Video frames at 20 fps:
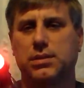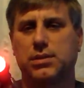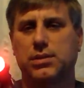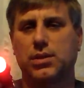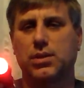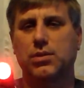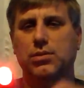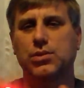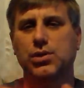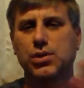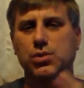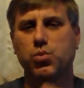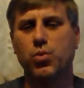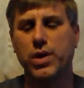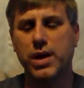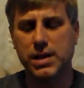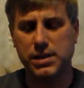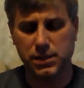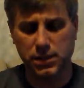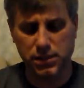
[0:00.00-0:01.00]
So just
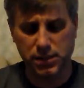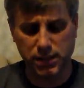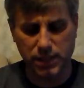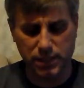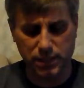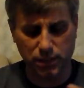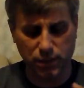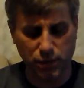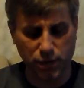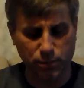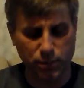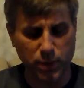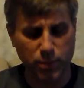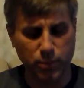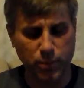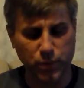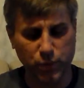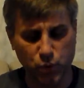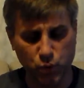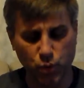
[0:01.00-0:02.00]
ways to signal. Come
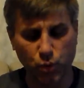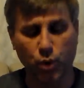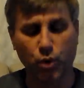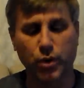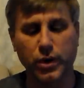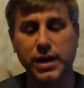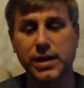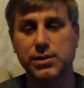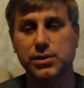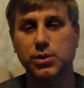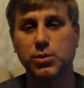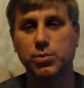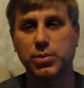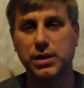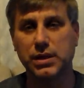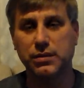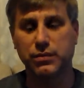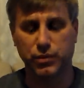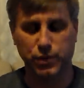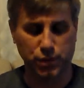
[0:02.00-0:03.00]
up with your SOP
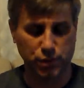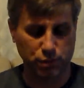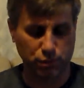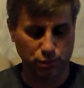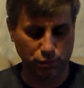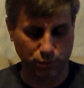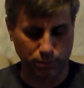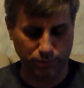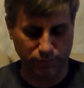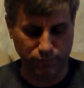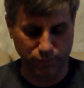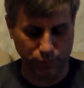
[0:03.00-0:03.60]
for your group.